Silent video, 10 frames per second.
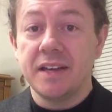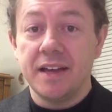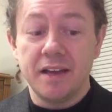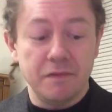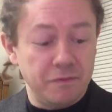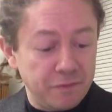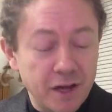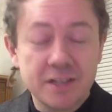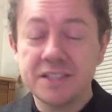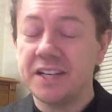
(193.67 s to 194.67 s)

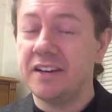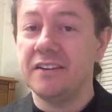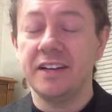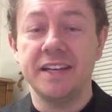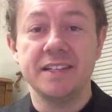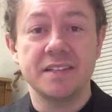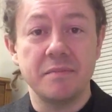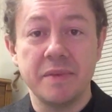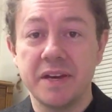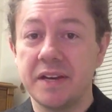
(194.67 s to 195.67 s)
voluntarily
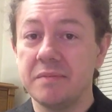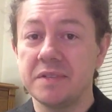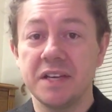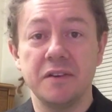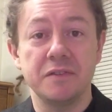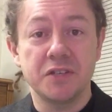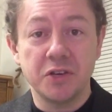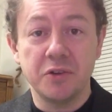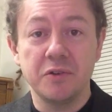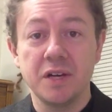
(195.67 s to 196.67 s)
submitted himself
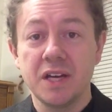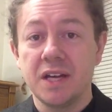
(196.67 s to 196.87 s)
to